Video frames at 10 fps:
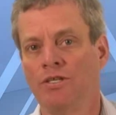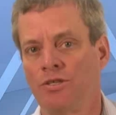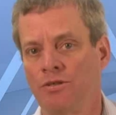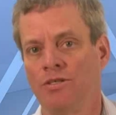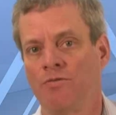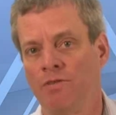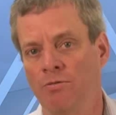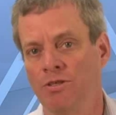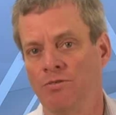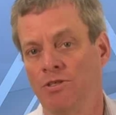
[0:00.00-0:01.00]
circuit's
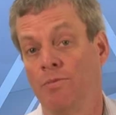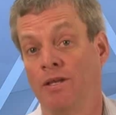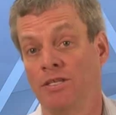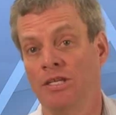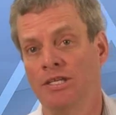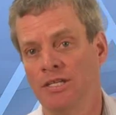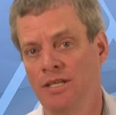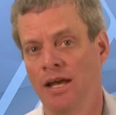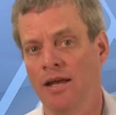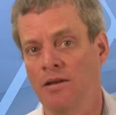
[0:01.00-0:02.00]
frequency response in a
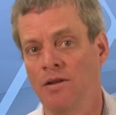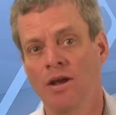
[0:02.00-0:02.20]
design.